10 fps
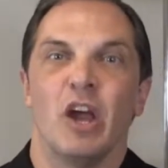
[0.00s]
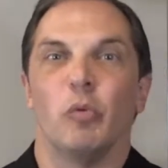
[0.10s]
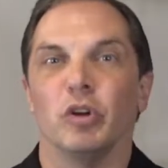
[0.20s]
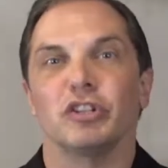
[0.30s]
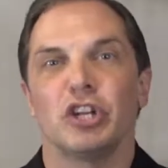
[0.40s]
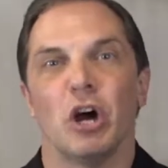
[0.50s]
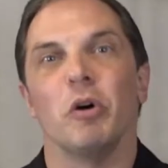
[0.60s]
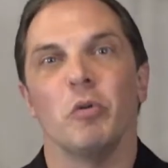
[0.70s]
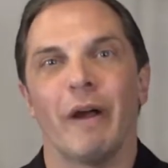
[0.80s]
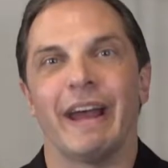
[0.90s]
will
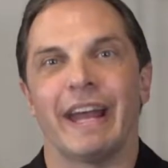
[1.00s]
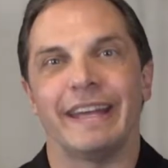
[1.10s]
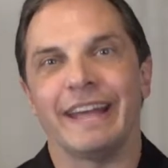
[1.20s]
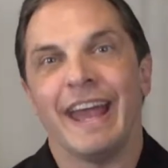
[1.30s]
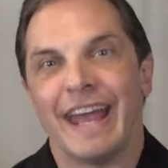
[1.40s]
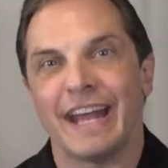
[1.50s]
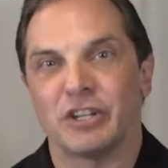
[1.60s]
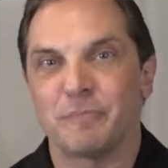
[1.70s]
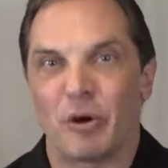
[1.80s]
go away and could